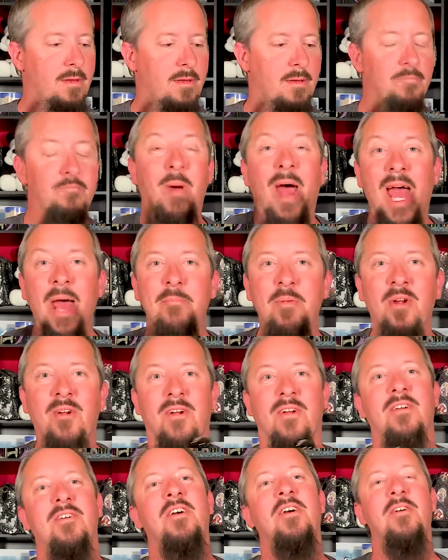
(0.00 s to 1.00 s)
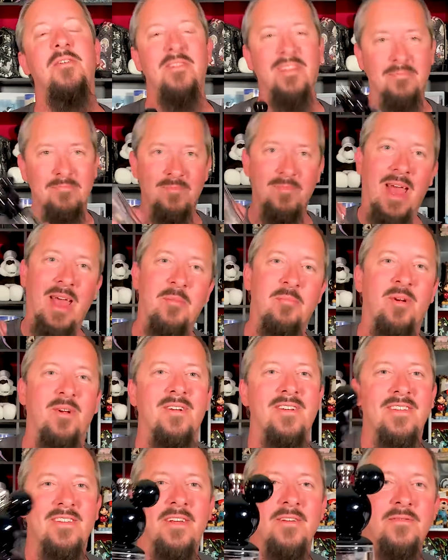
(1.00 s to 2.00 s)
Pepper! Pepper,
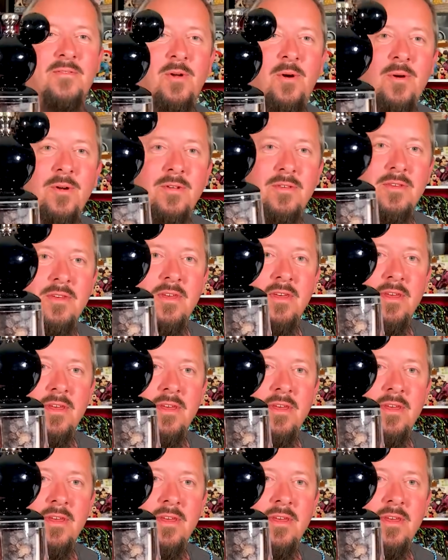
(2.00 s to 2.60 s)
of course.